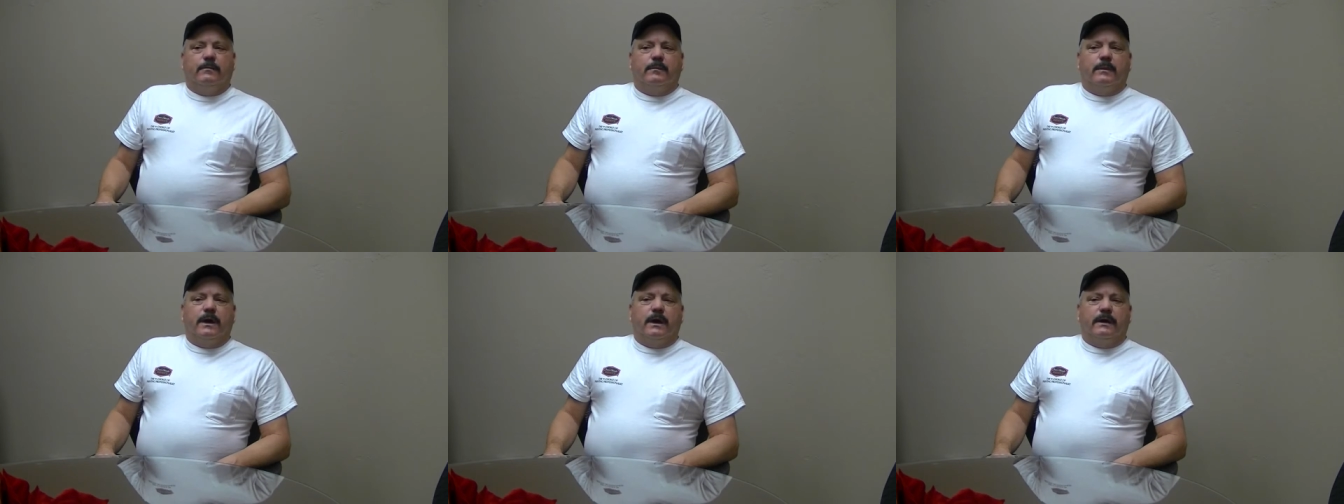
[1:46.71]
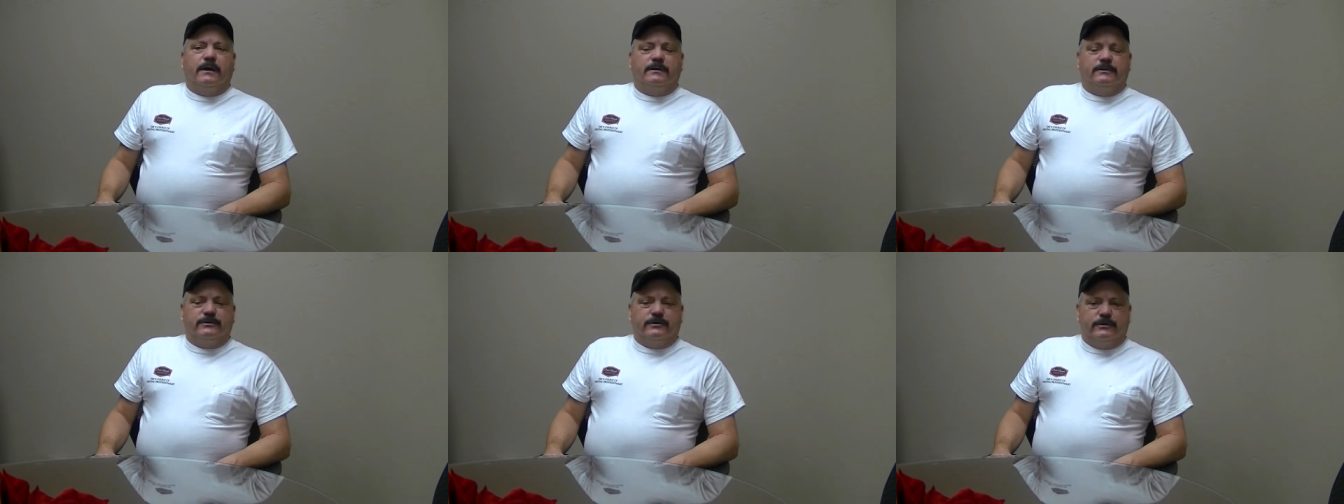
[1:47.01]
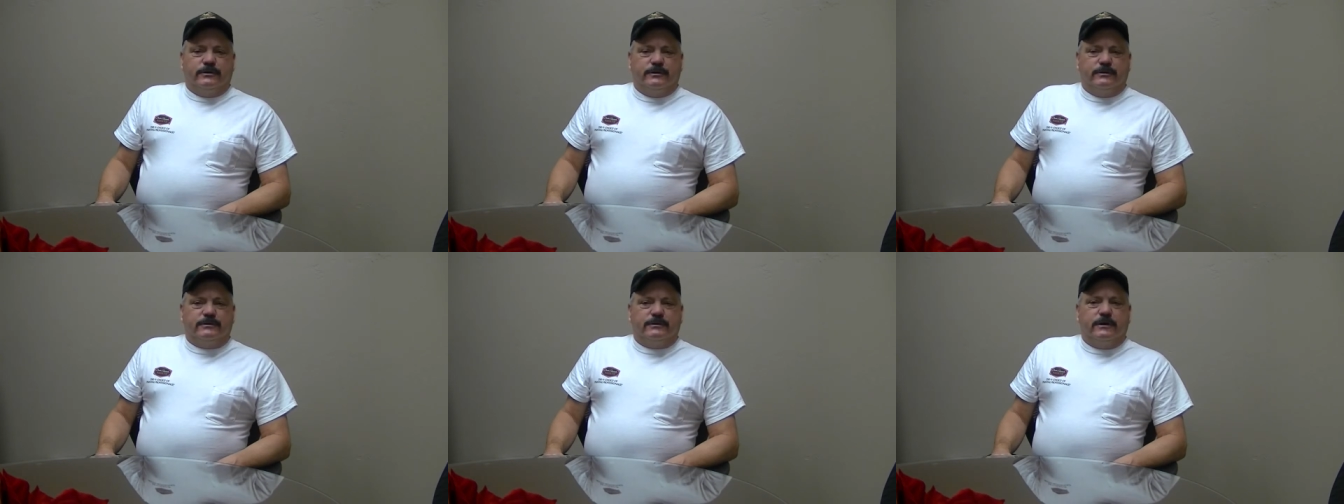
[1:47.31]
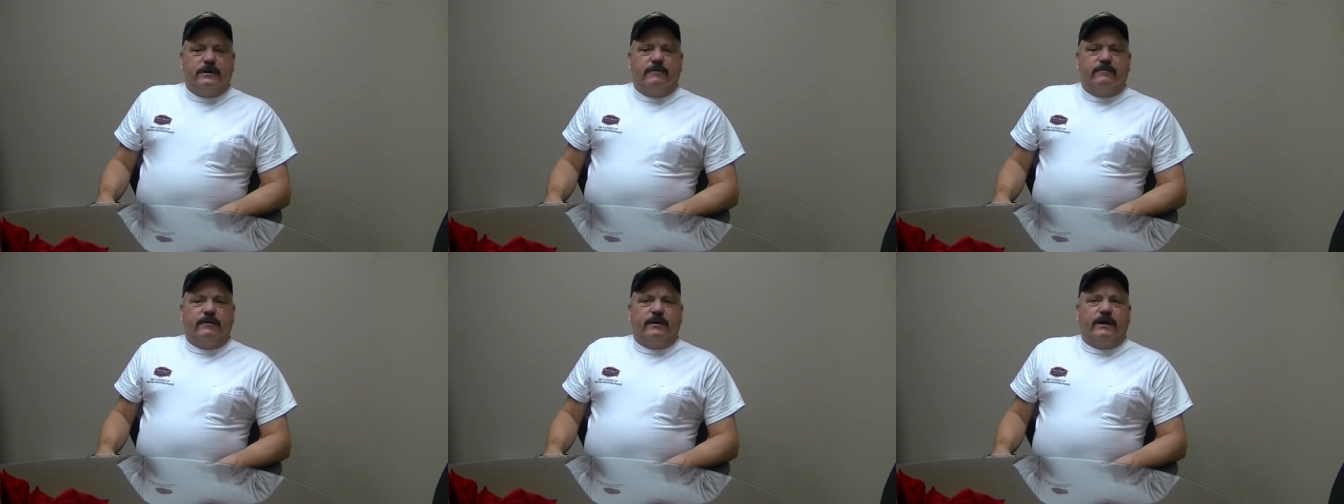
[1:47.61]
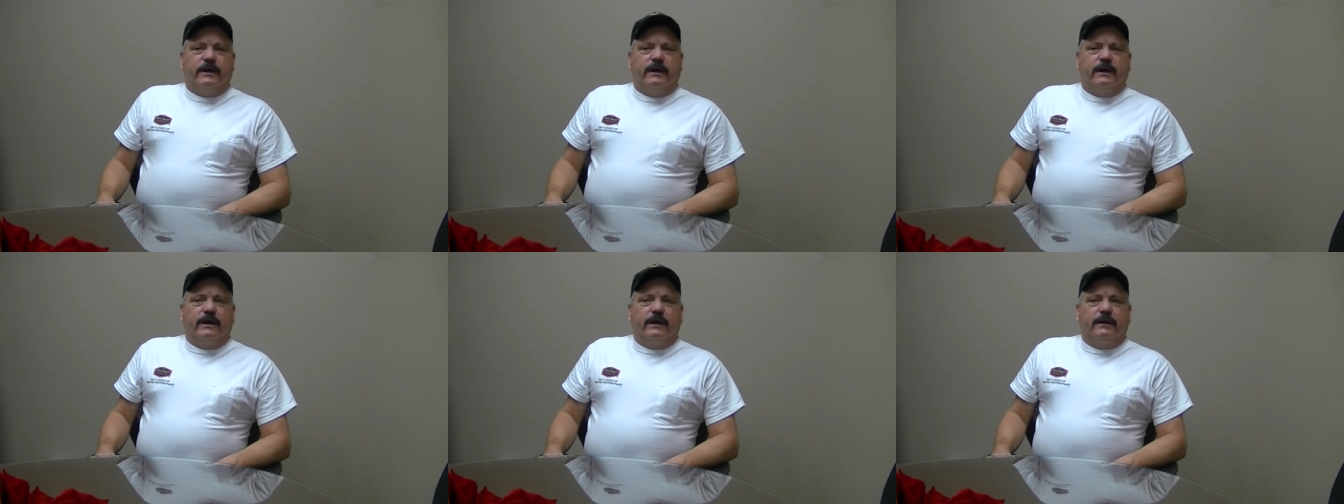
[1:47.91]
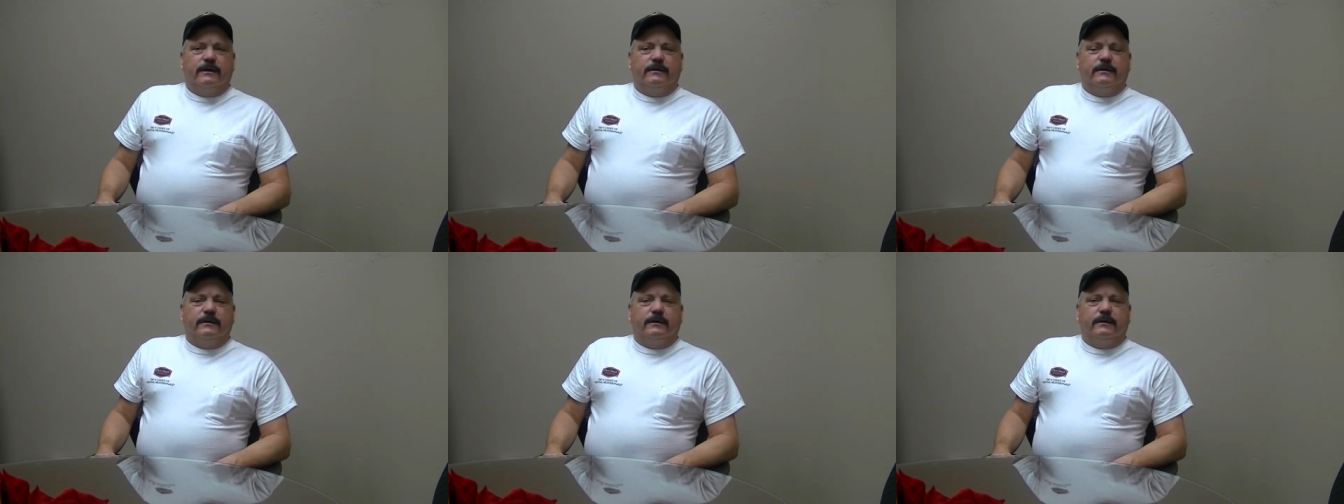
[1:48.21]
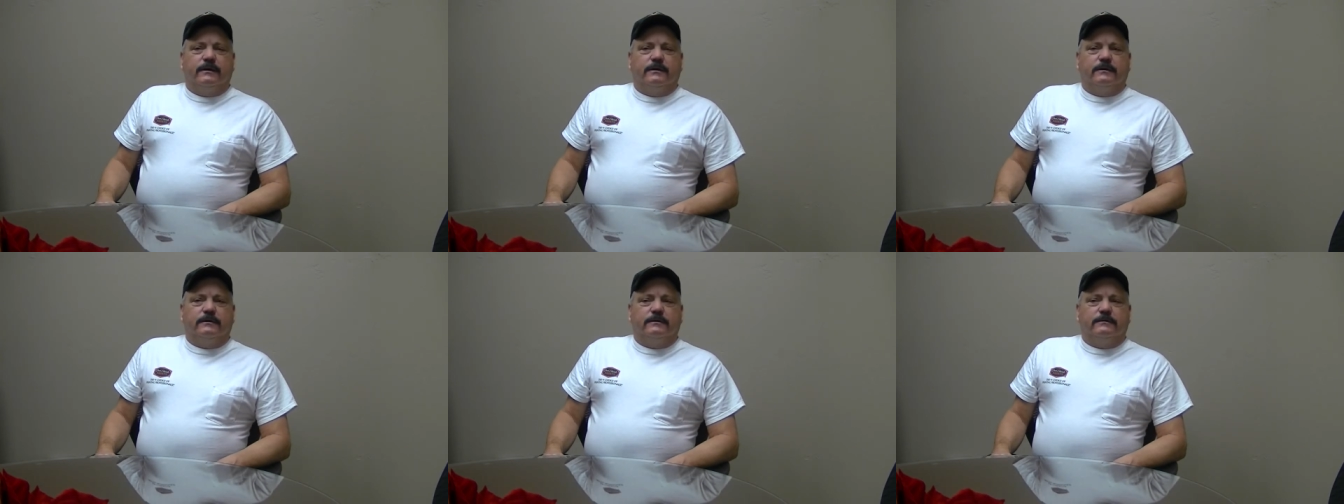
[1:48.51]
My insurance covered, I had,
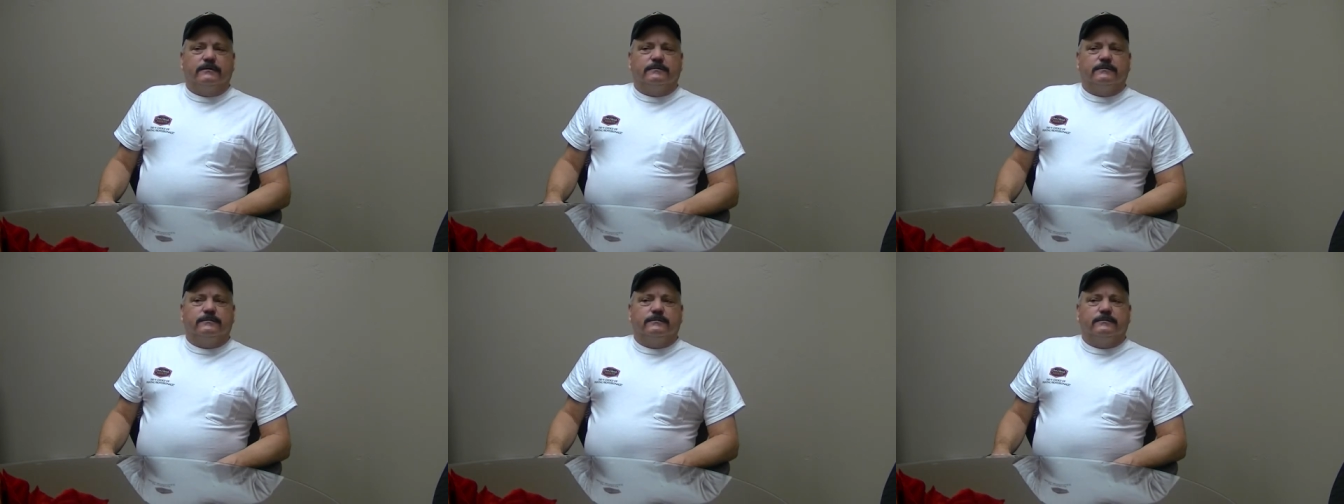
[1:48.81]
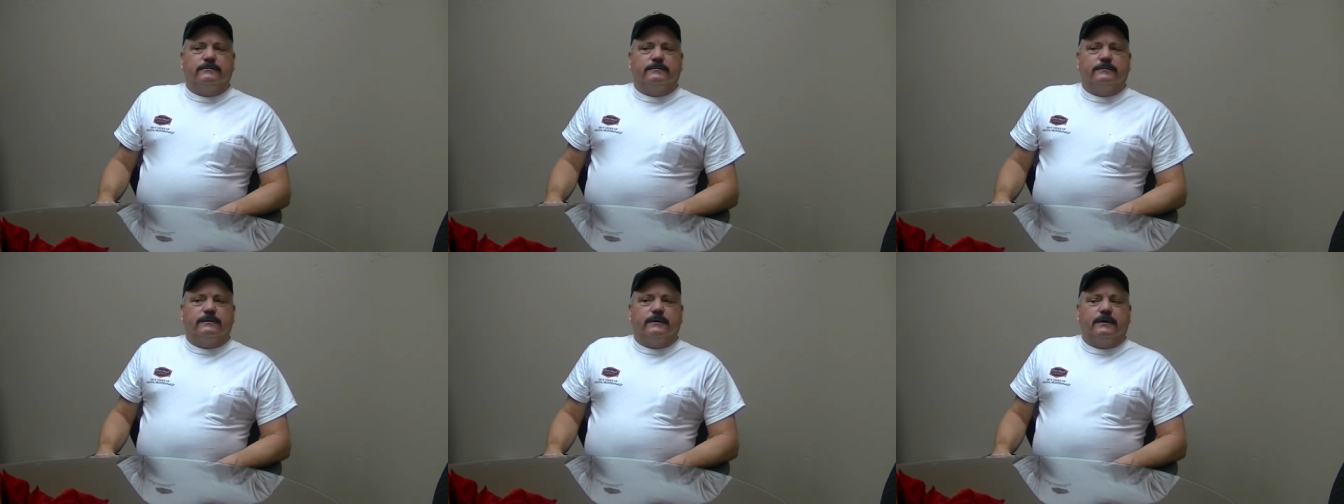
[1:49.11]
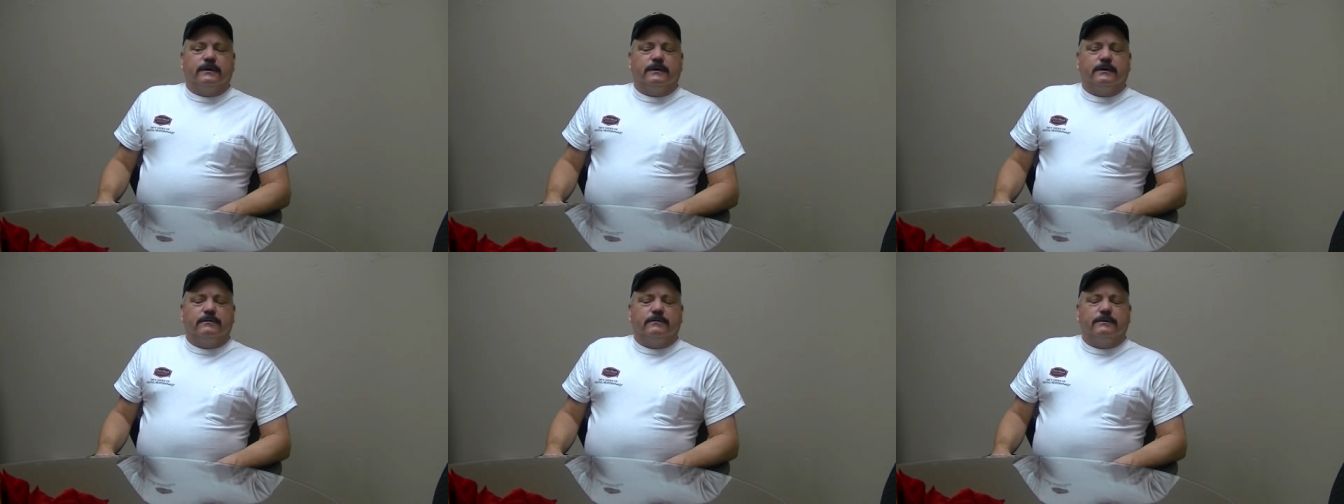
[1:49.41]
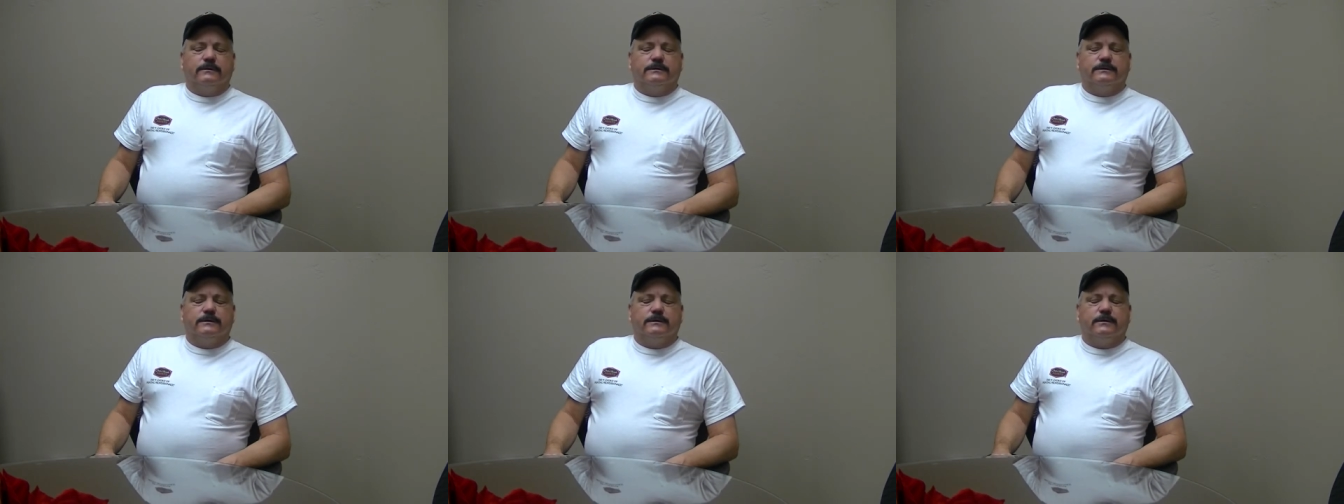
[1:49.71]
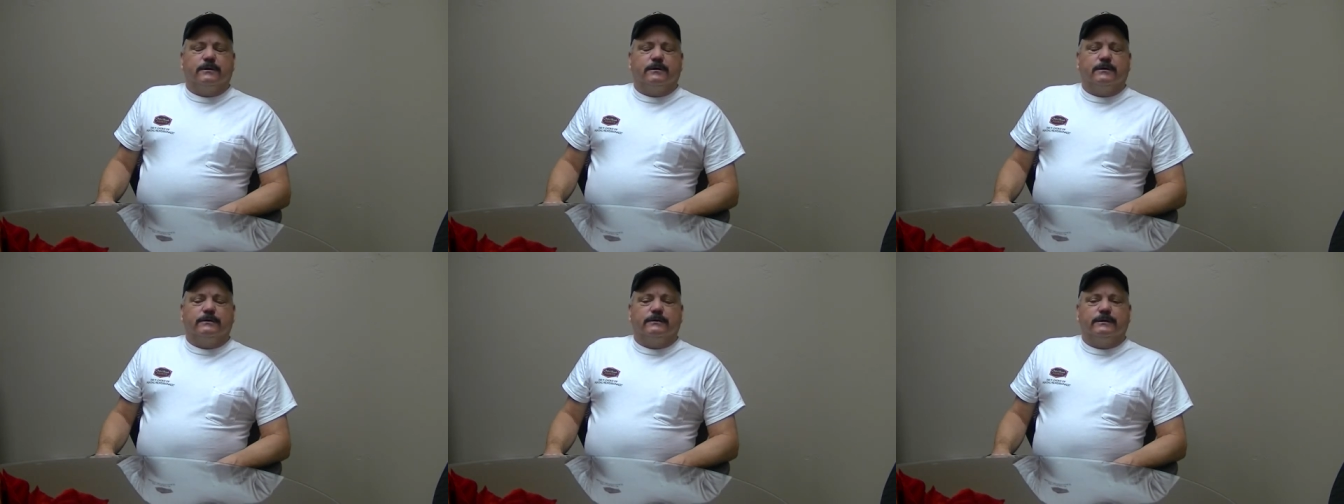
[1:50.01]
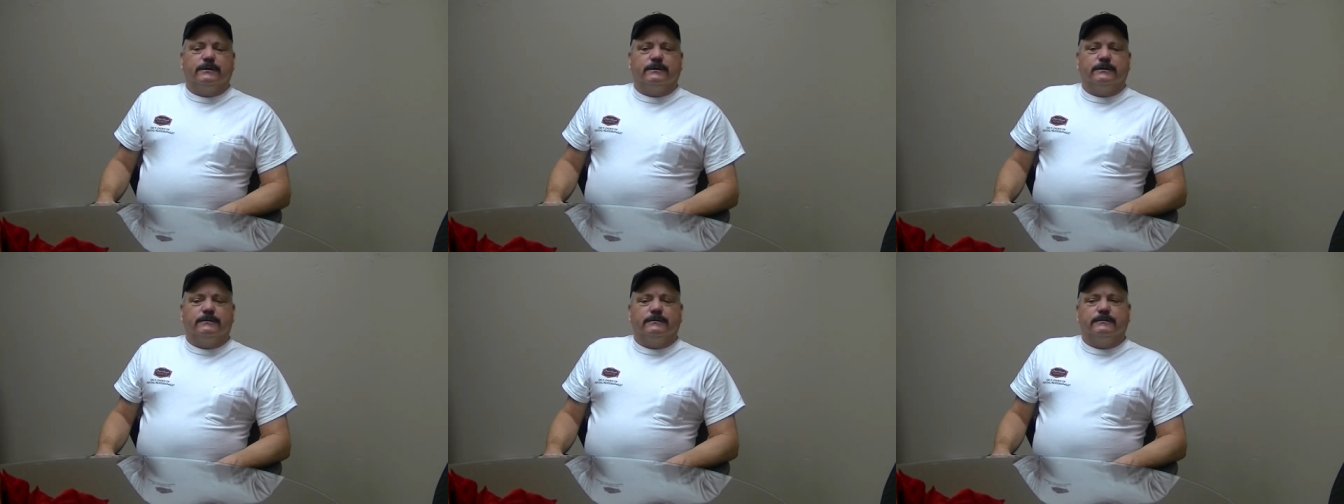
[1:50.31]
uh, uh, what's it called,